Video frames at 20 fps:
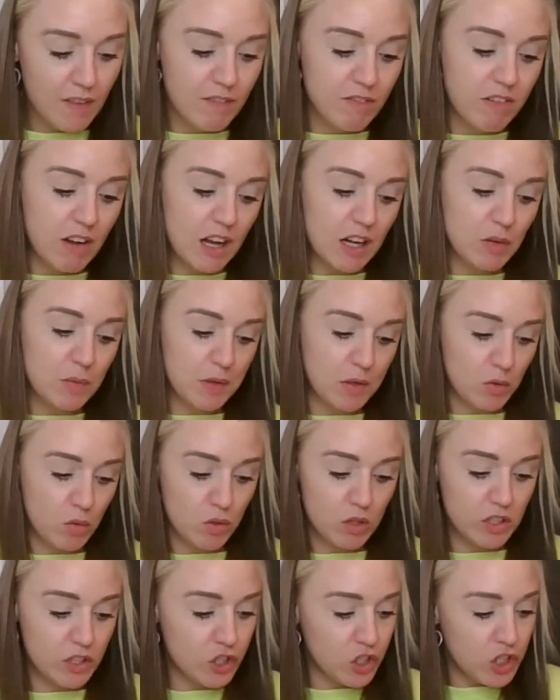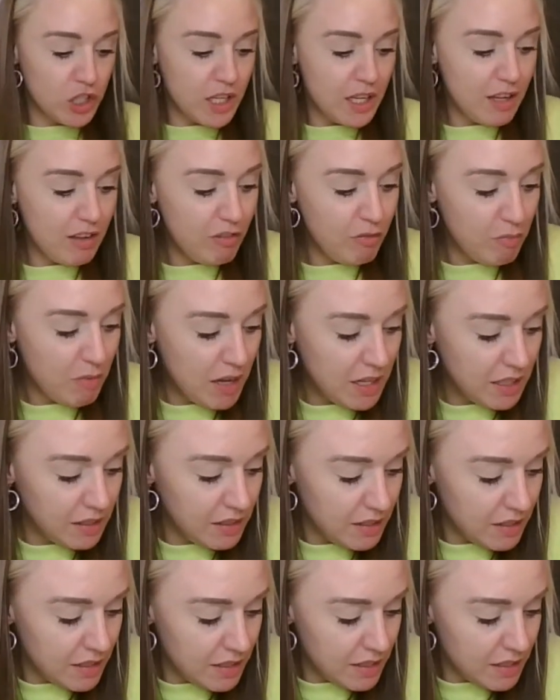valuing all the
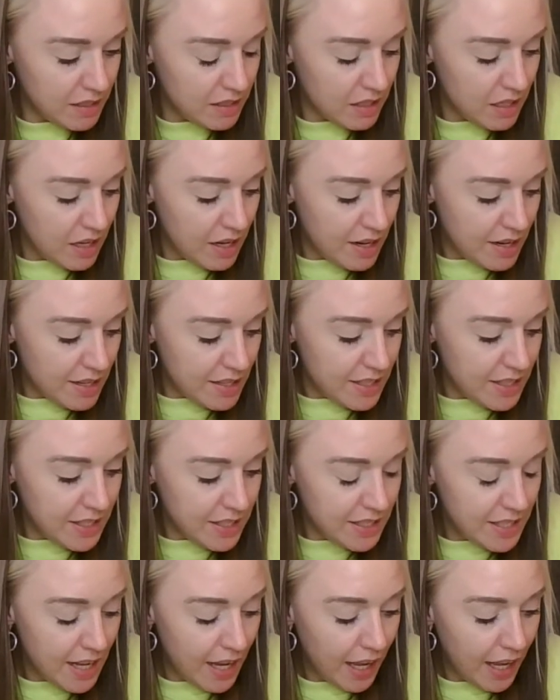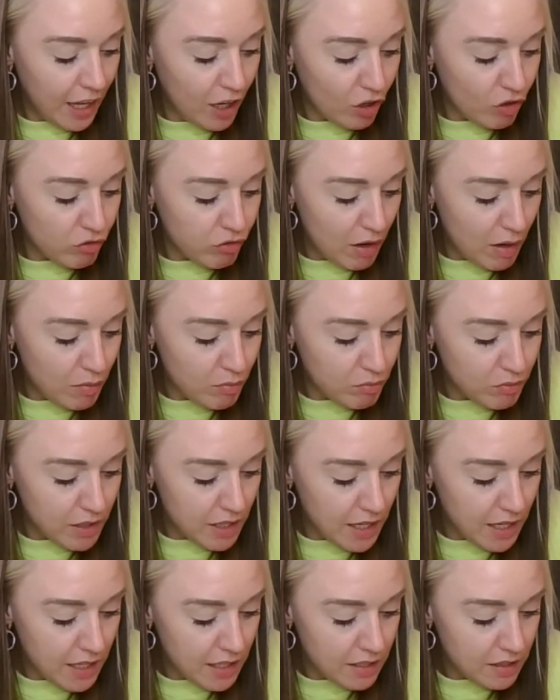achievements, staying
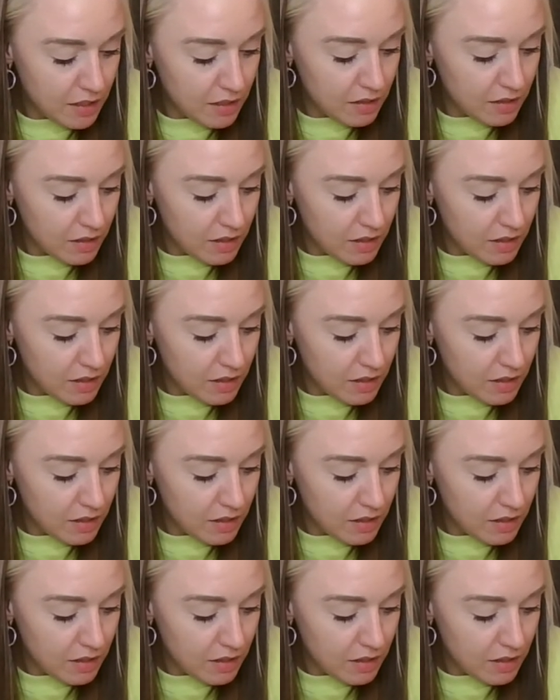grounded,